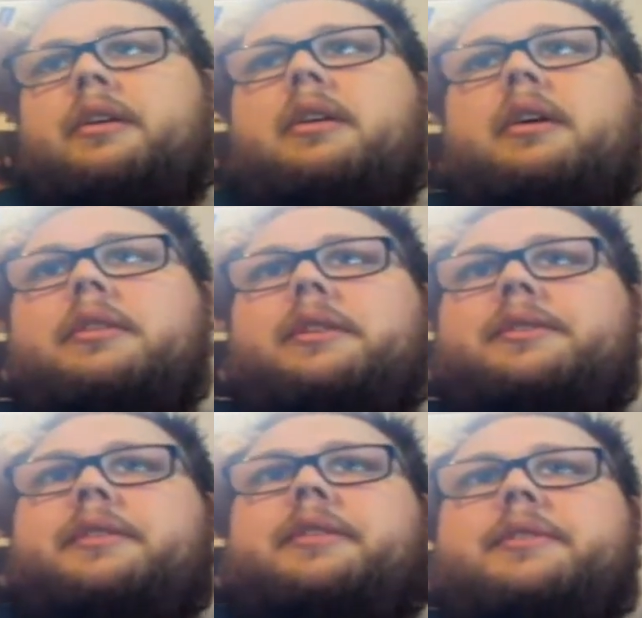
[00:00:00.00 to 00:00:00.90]
the
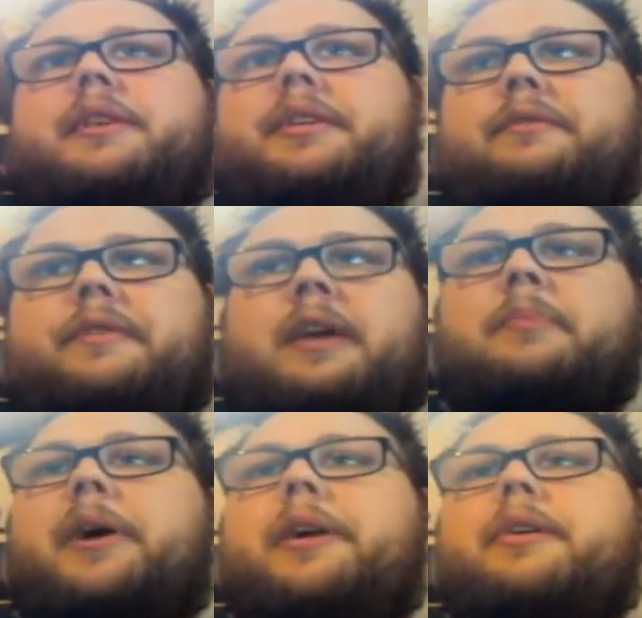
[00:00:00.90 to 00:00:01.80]
Cullens and these other
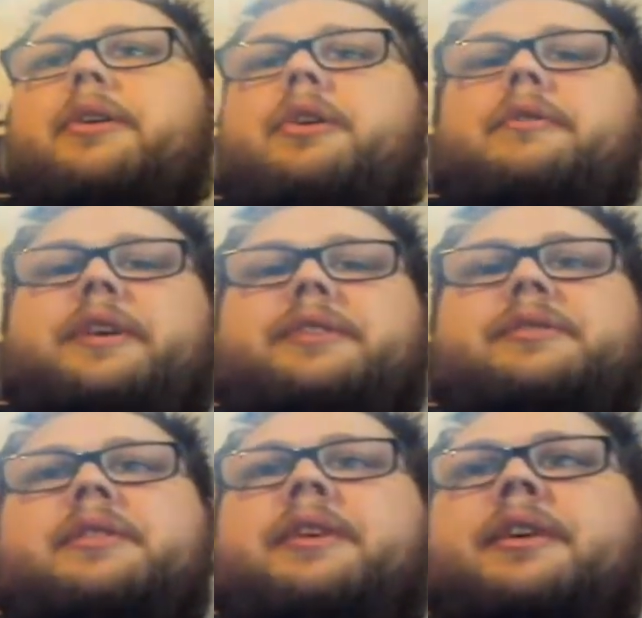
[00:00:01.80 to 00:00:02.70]
vampire
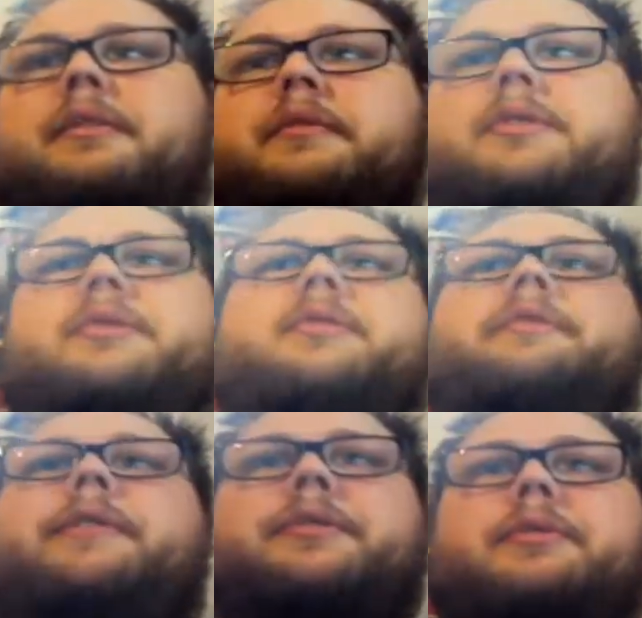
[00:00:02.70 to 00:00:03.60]
covens versus
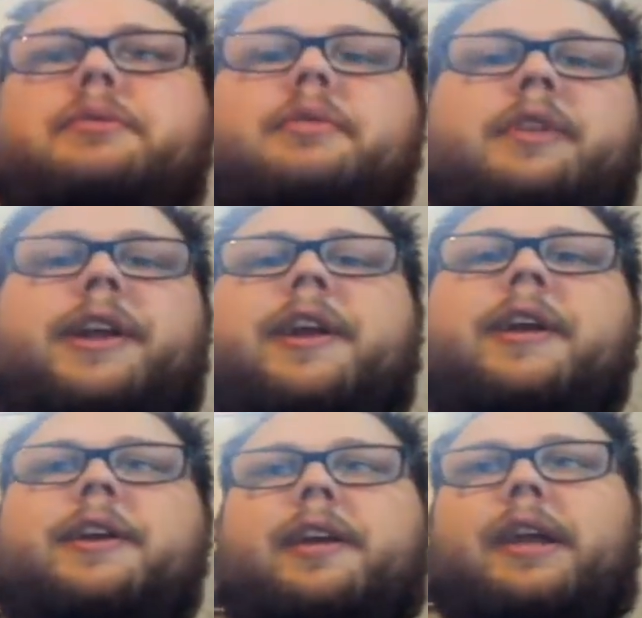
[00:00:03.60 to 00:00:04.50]
the Volturi,
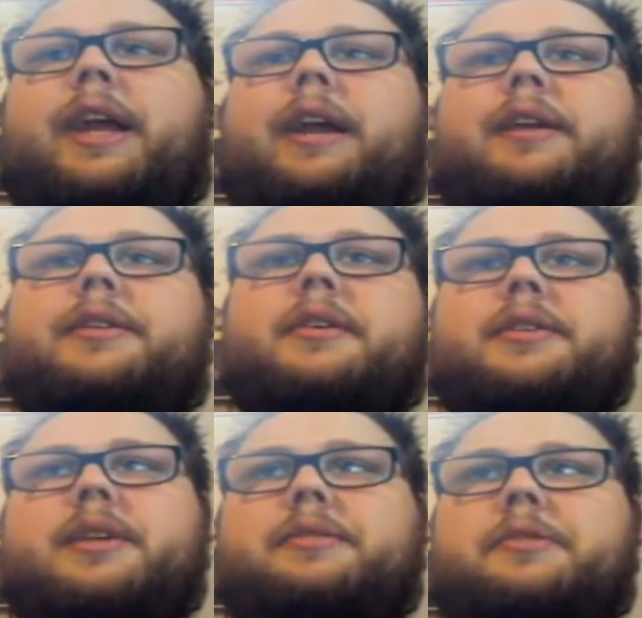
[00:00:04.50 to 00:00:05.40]
and it
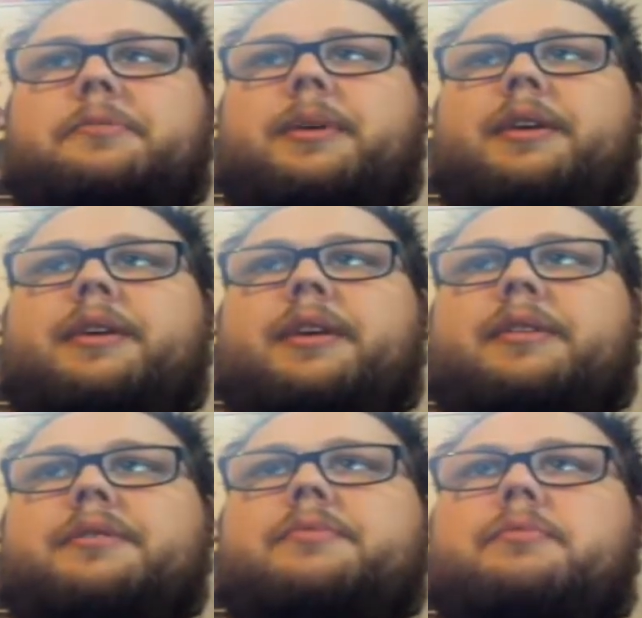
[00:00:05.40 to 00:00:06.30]
turns out just being
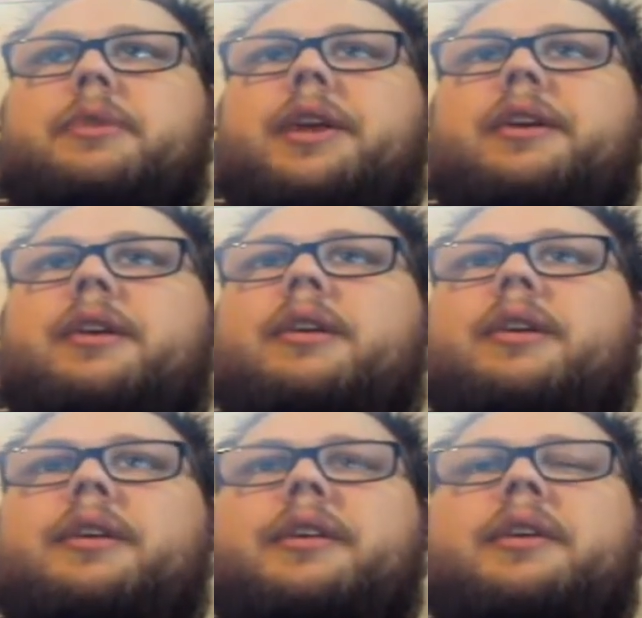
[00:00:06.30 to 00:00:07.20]
like this
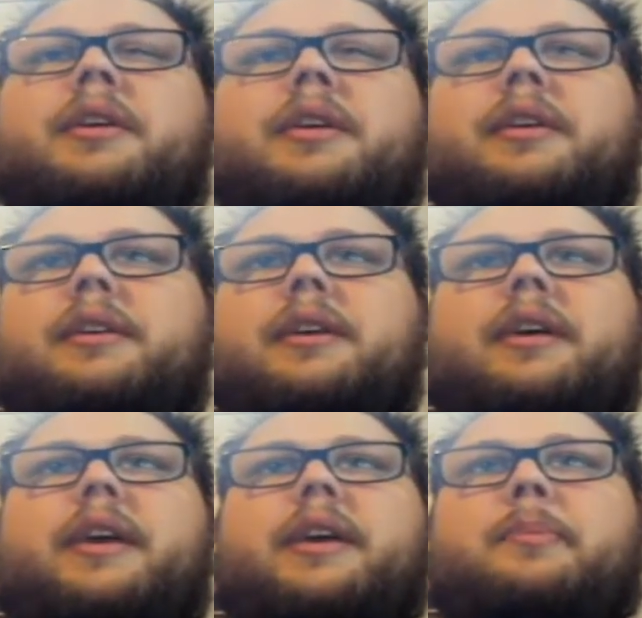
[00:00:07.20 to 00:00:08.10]
weird
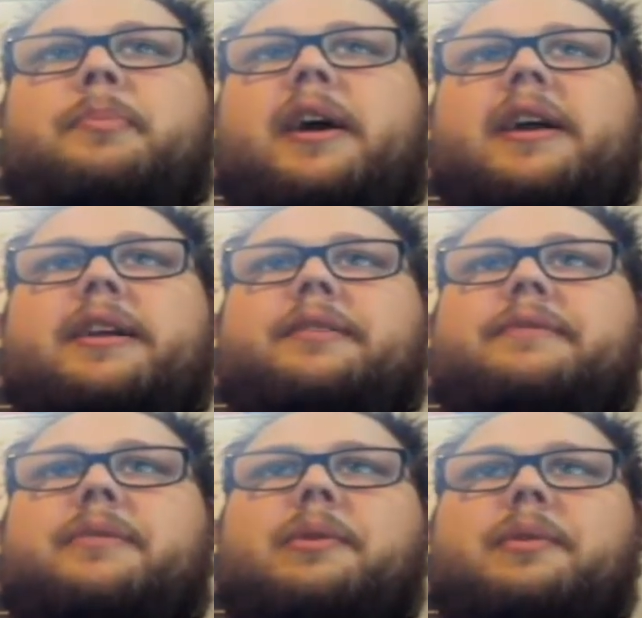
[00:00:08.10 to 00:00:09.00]
like back
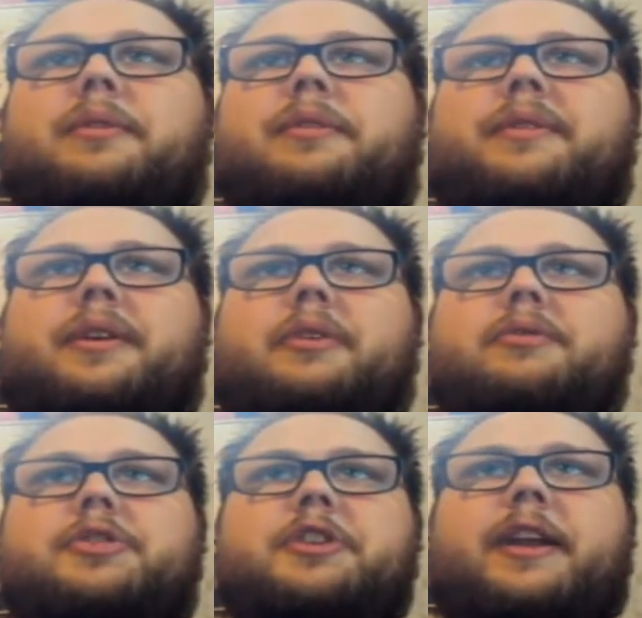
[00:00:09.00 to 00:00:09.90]
and forth
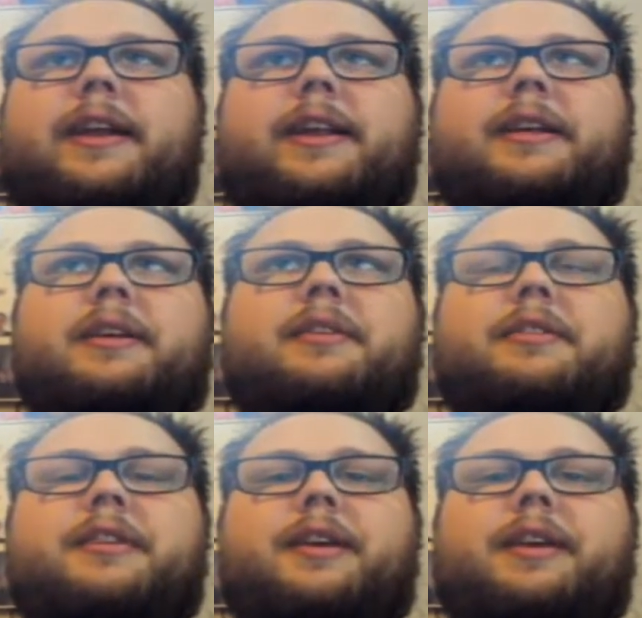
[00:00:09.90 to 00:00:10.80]
negotiating
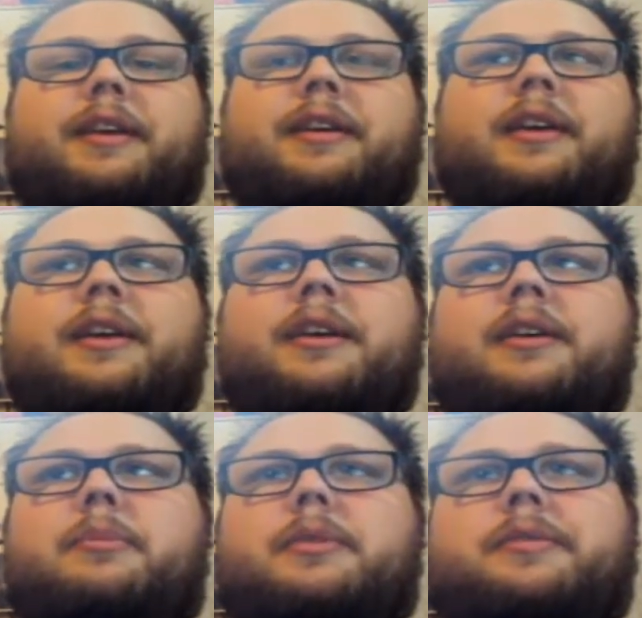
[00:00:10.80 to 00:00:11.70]
thing
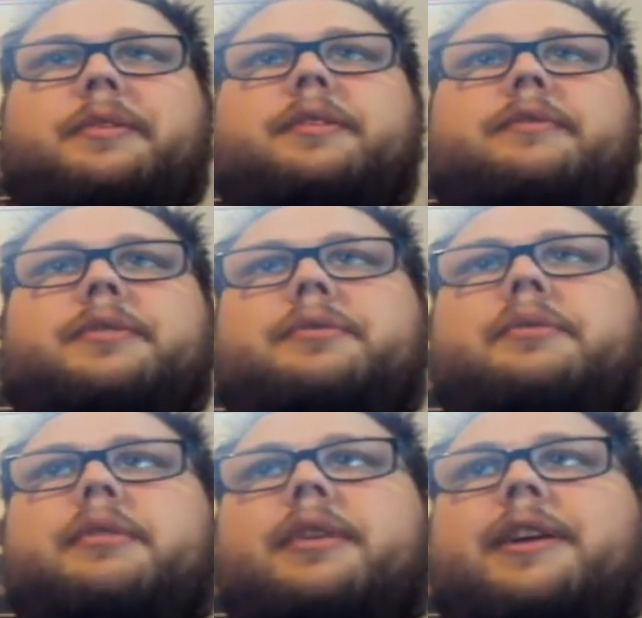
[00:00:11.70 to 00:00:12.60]
between the
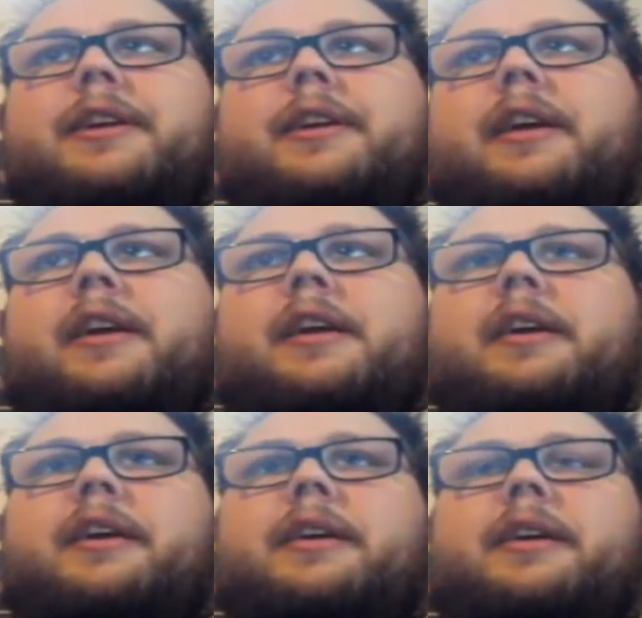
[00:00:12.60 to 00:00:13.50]
Volturi
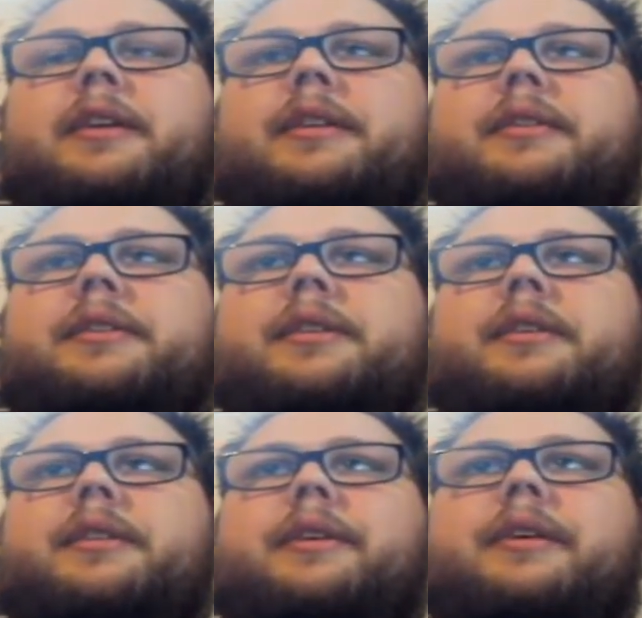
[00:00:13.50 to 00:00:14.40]
and
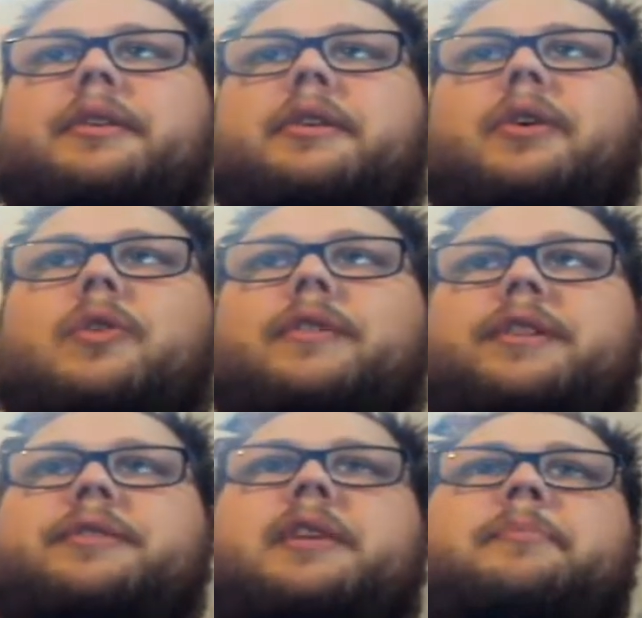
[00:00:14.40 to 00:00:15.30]
the other
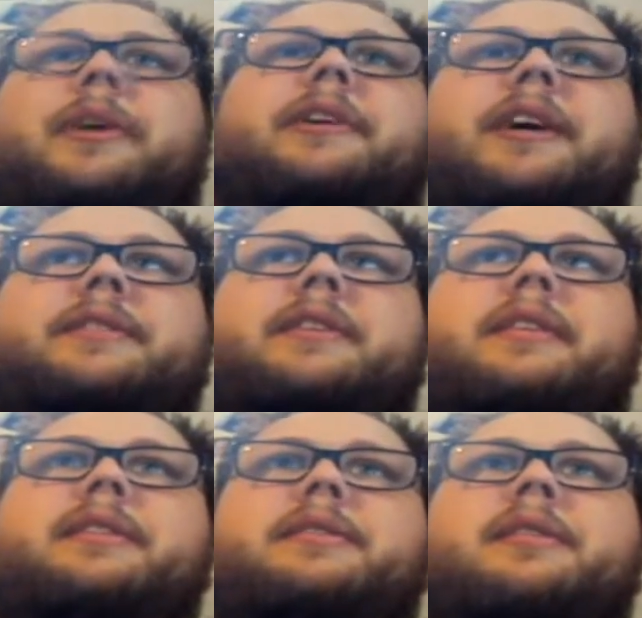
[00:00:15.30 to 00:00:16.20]
coven, and Bella has
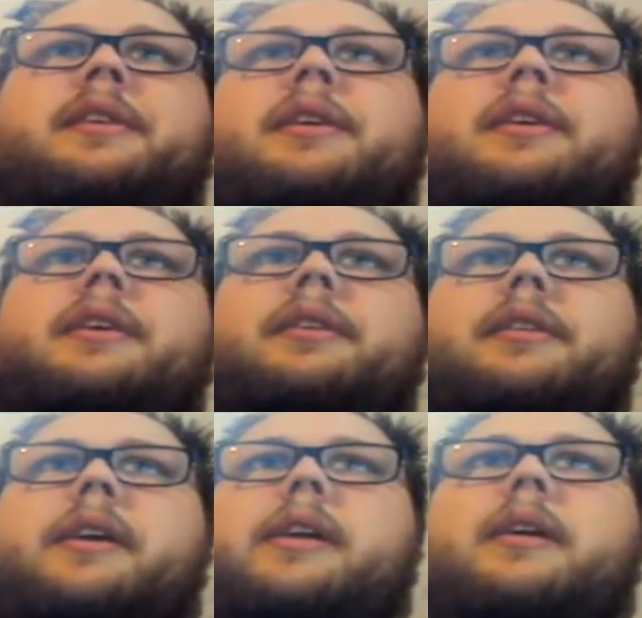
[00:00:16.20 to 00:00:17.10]
like this
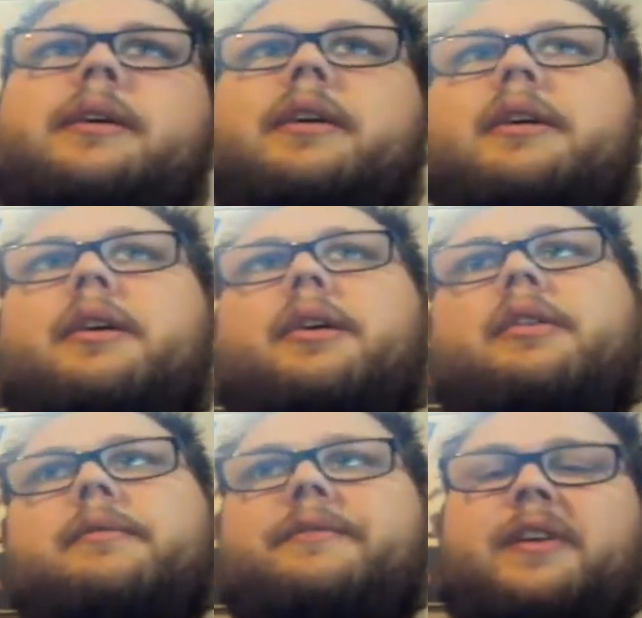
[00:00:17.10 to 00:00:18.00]
like
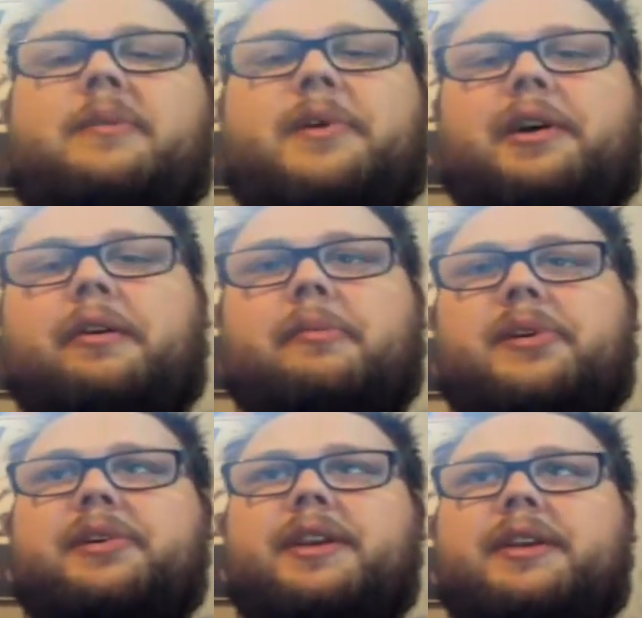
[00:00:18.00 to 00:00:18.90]
her vampire
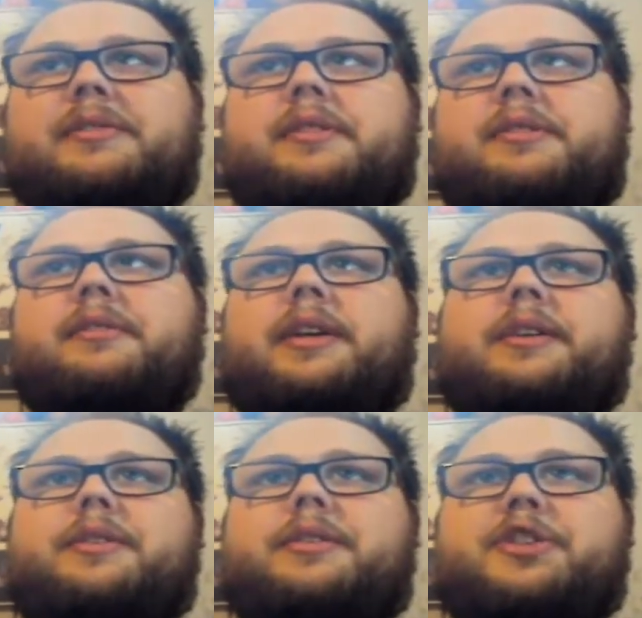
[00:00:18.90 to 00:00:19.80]
ability is to do
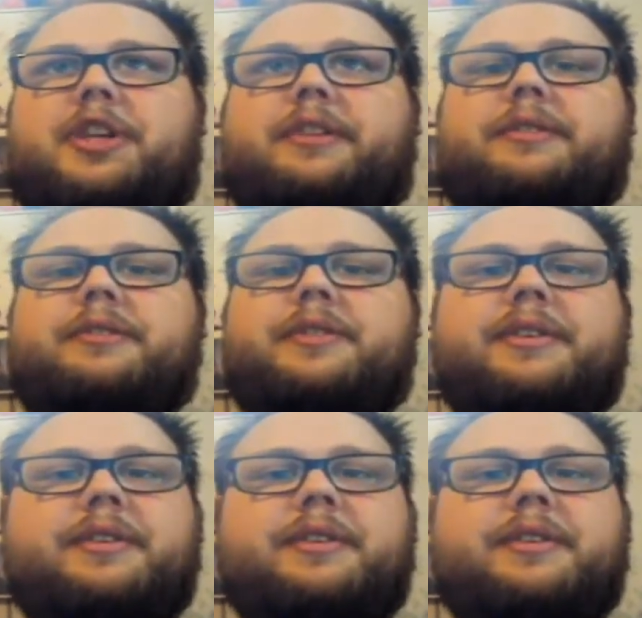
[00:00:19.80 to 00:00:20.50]
like a shield